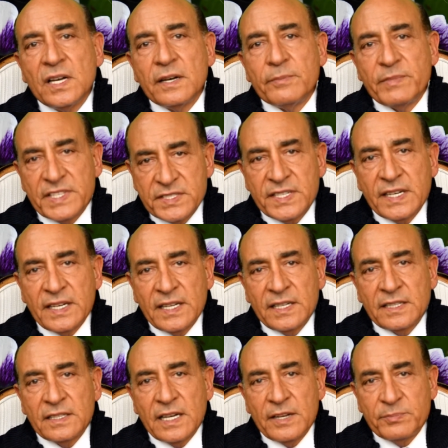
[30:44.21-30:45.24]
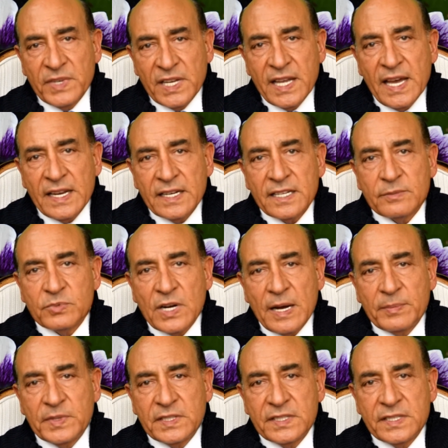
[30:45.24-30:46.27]
material and mechanical
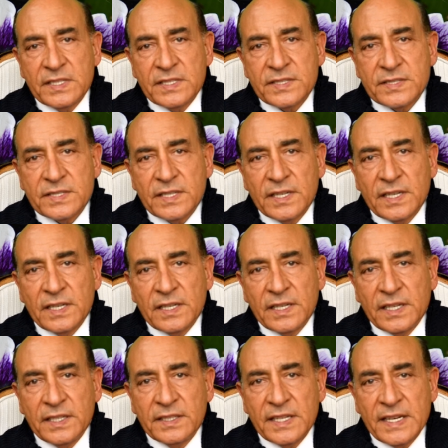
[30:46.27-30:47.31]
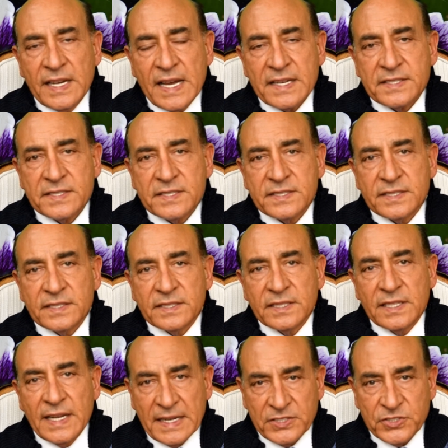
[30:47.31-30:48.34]
properties in the next
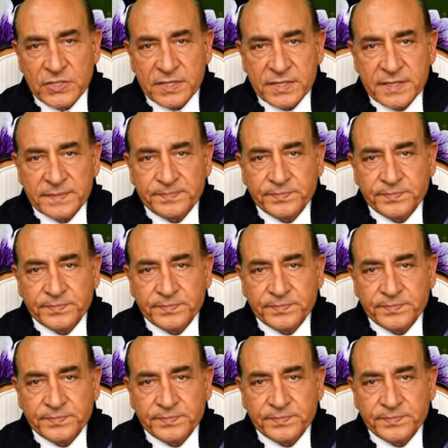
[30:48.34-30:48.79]
lectures.